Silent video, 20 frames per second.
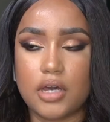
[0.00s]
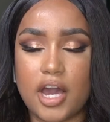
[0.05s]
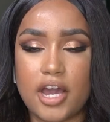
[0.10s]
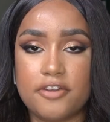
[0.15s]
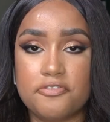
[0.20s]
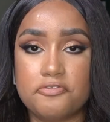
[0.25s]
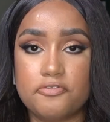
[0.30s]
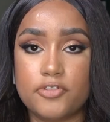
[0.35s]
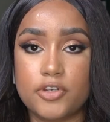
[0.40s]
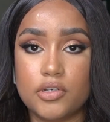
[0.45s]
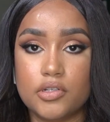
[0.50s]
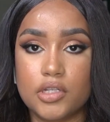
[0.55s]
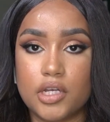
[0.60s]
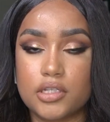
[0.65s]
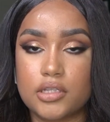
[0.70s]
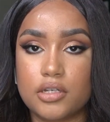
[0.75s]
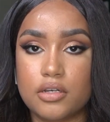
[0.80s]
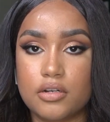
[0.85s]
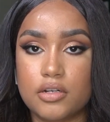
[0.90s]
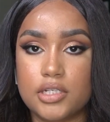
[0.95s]
I feel
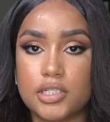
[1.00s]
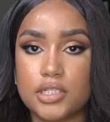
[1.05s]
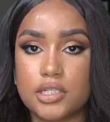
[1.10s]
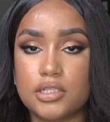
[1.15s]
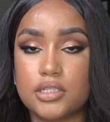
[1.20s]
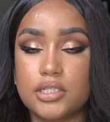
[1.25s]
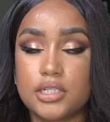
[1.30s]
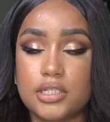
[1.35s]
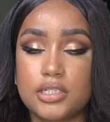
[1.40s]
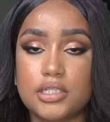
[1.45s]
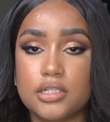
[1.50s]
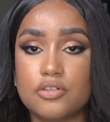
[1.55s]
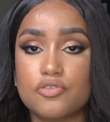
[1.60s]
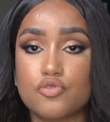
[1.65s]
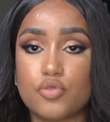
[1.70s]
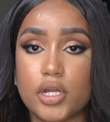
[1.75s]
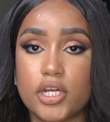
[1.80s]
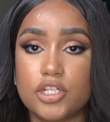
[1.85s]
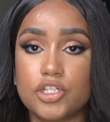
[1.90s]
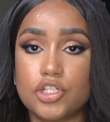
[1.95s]
like there is a decent
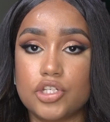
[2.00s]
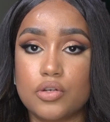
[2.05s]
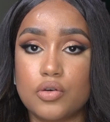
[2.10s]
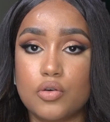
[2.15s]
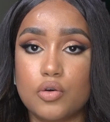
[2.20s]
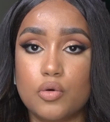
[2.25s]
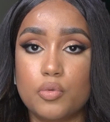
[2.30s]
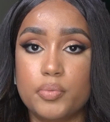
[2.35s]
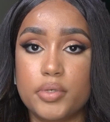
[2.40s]
ratio